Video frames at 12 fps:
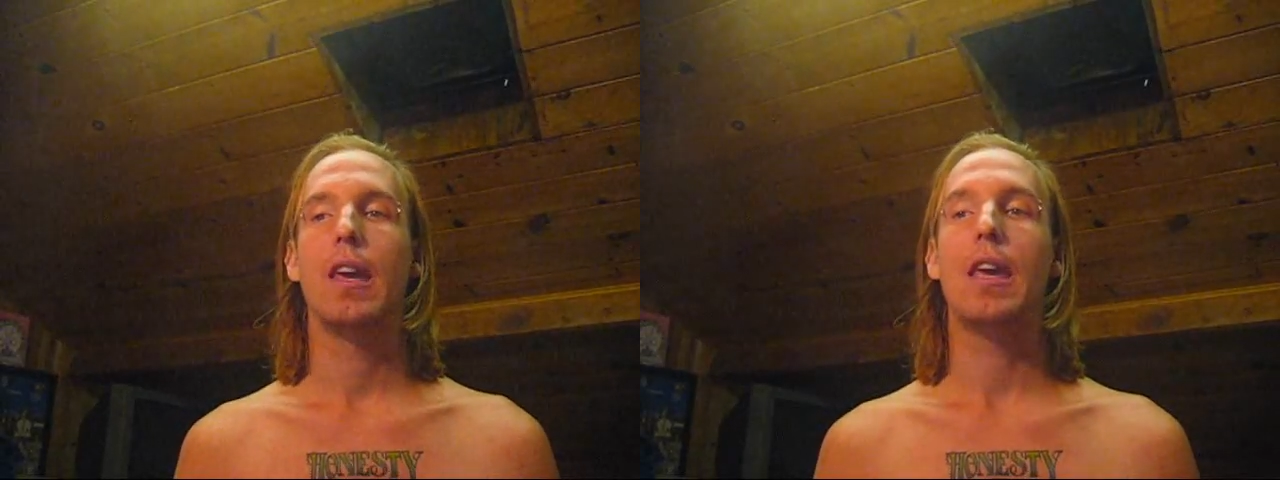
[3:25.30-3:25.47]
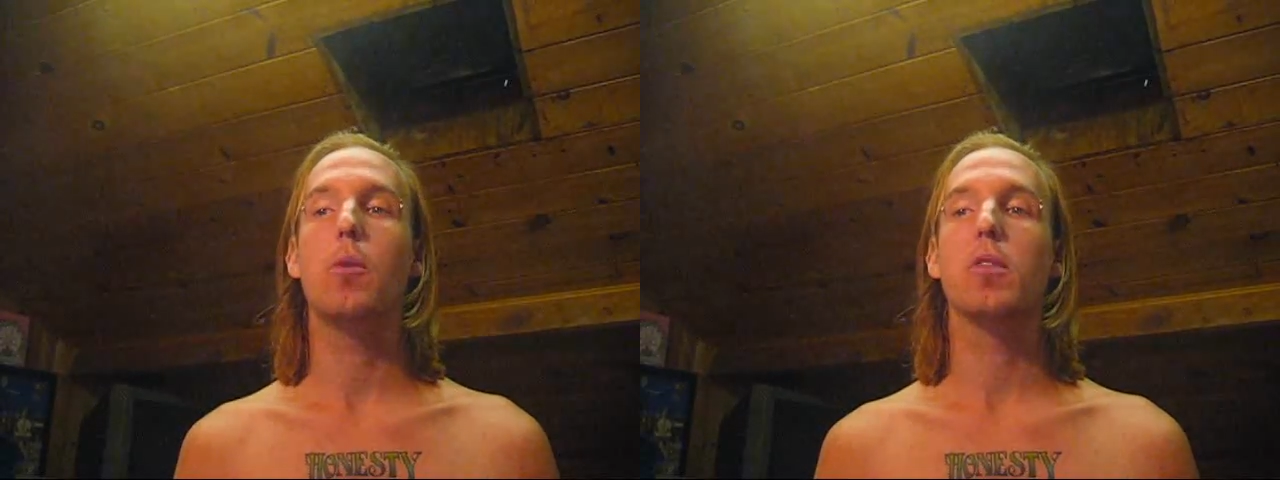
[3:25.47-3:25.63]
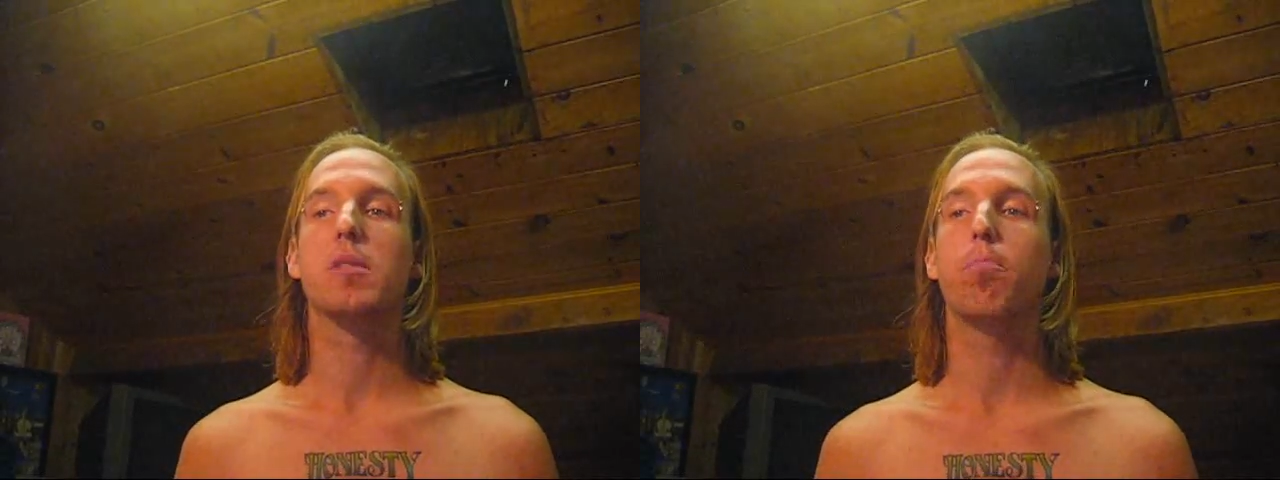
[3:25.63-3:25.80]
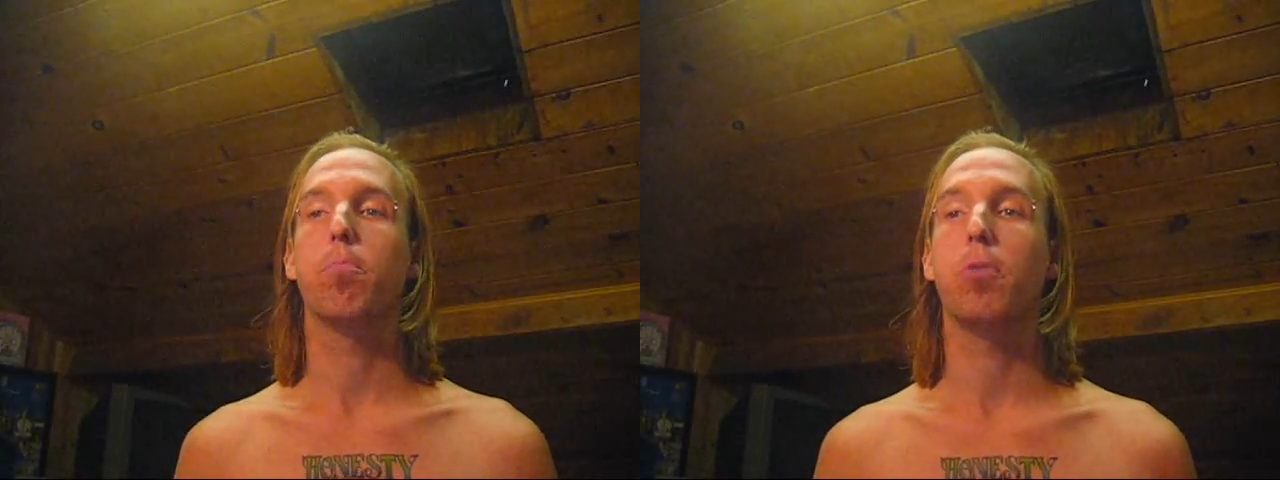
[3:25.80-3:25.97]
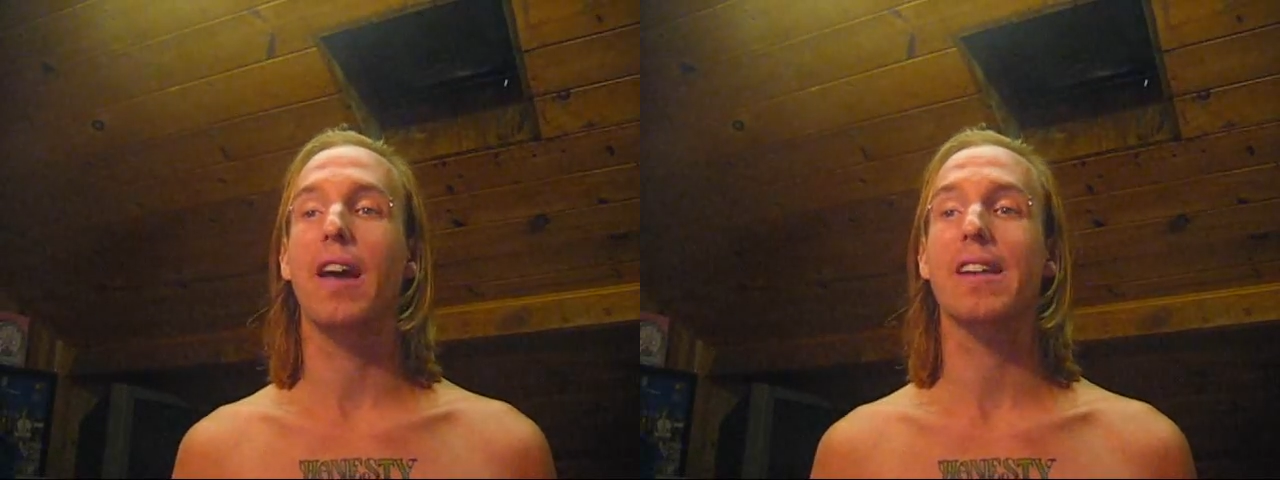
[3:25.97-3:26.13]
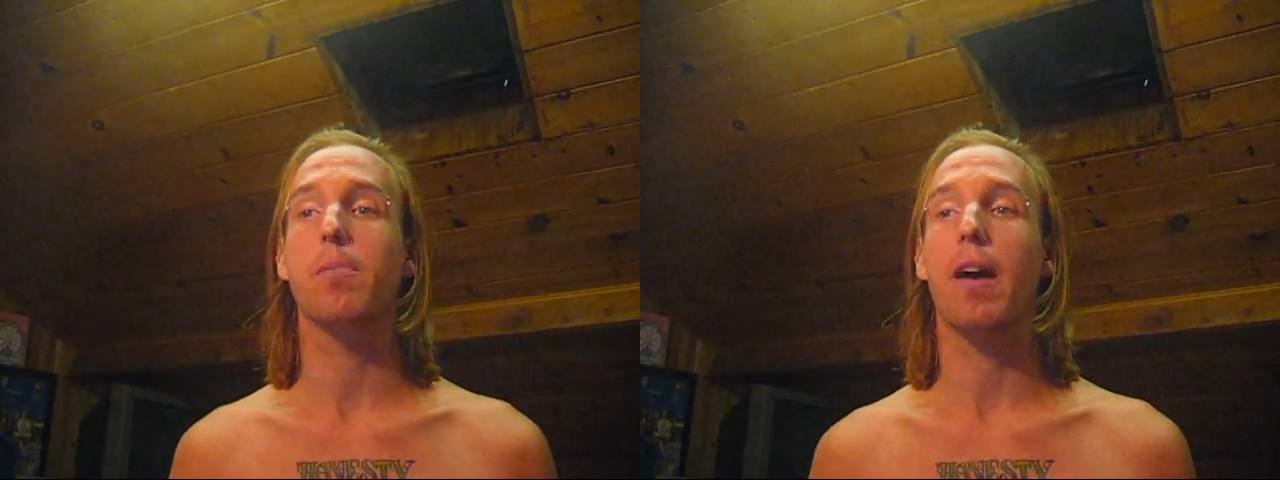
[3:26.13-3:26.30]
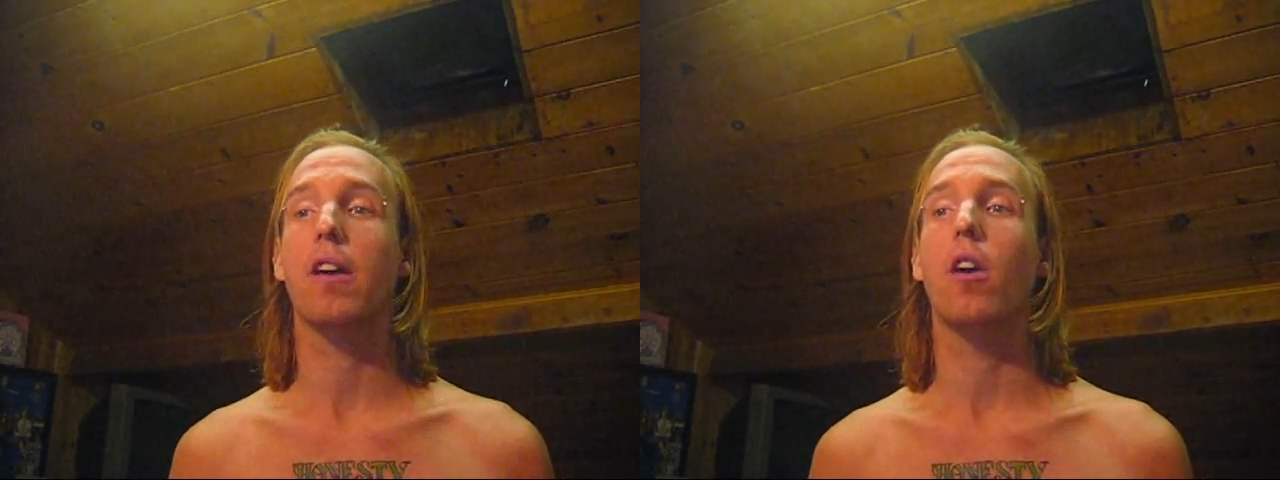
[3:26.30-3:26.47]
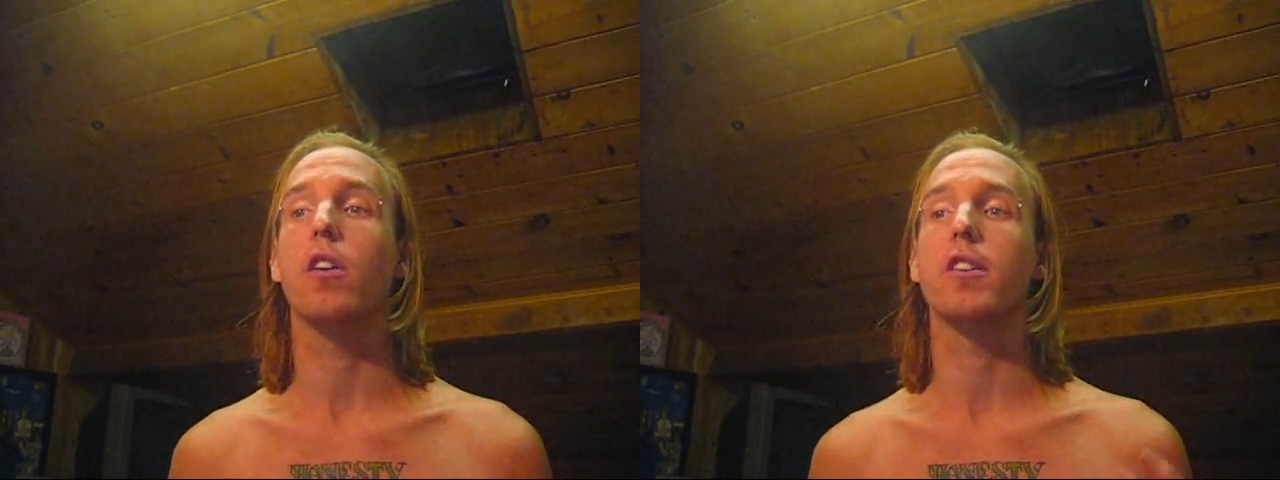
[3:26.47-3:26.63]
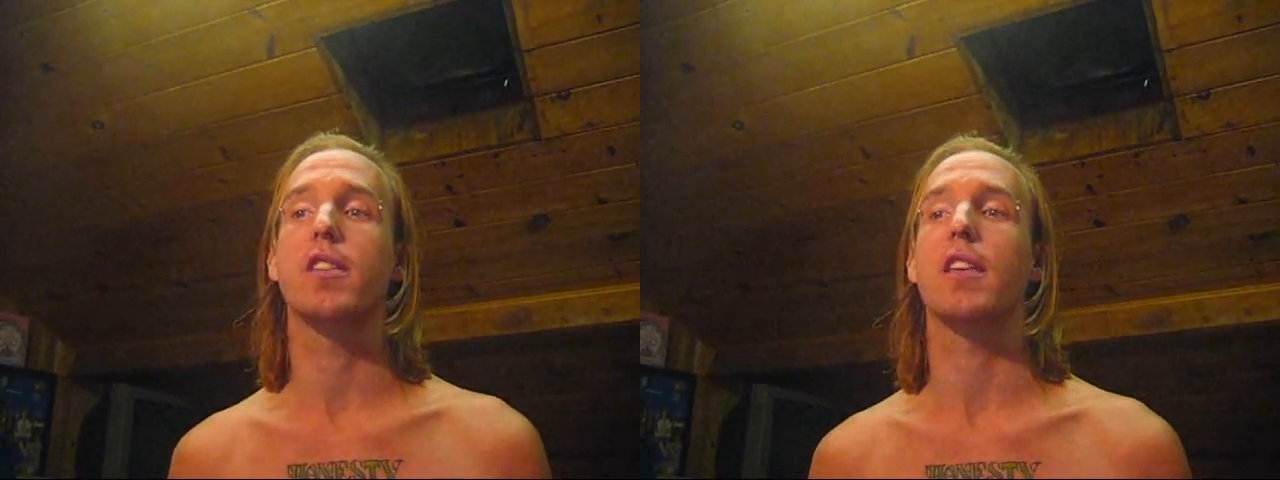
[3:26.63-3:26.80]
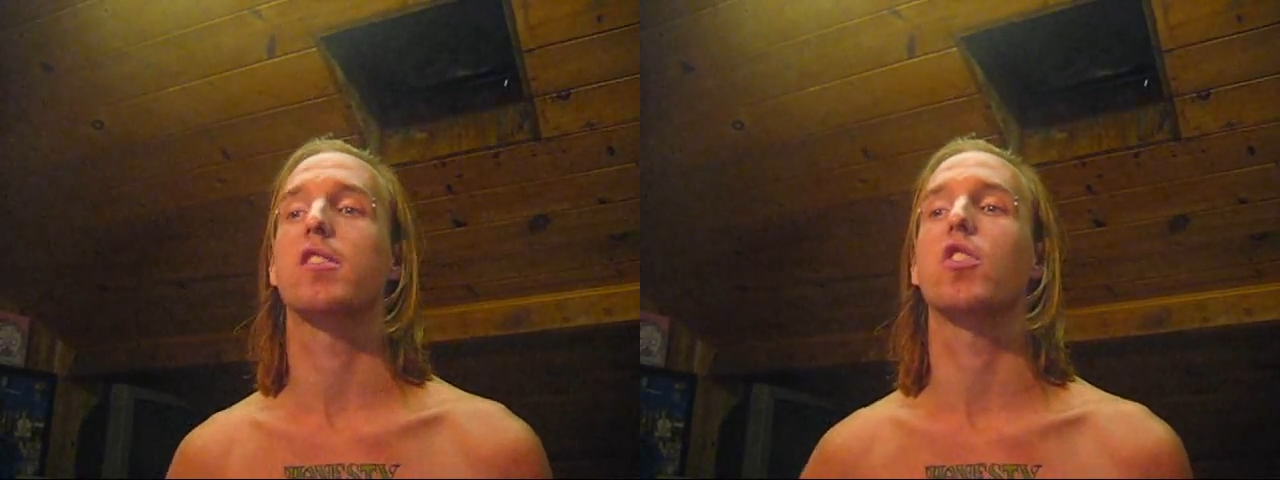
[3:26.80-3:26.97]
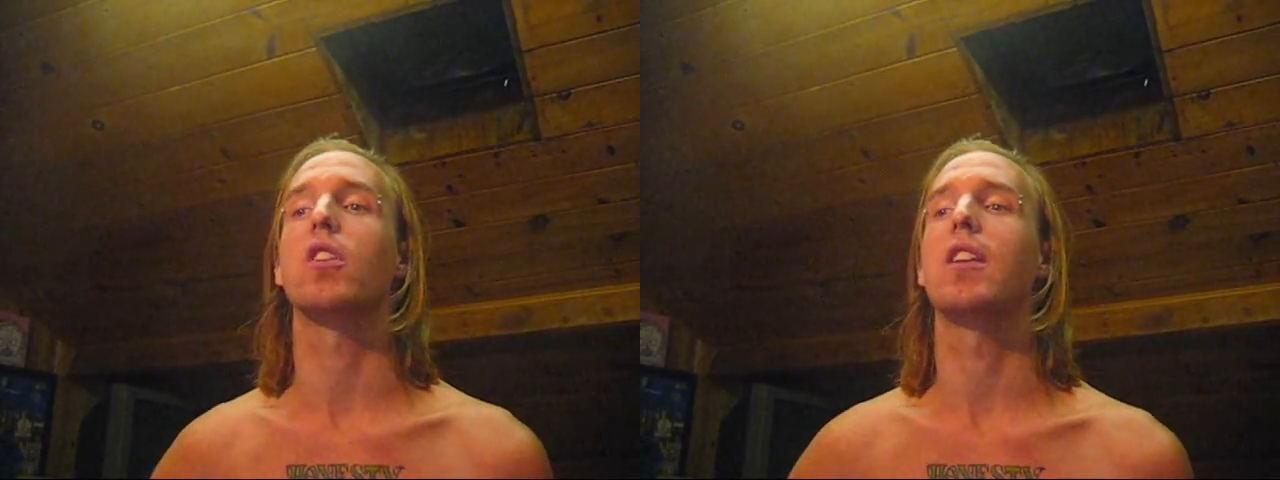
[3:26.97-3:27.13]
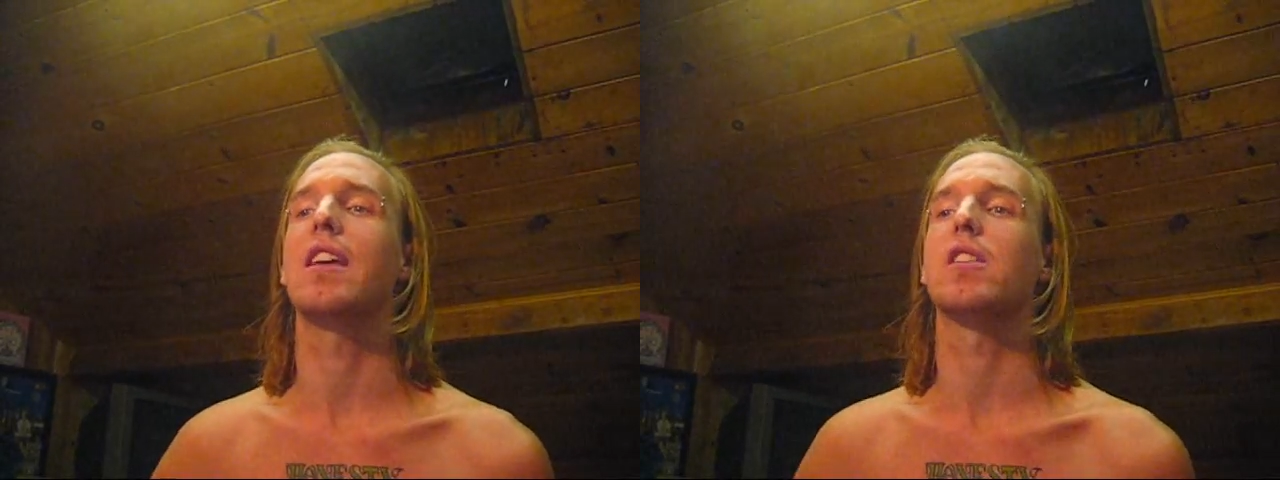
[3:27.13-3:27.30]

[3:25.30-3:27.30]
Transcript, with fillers: He was plagued by colors that stood in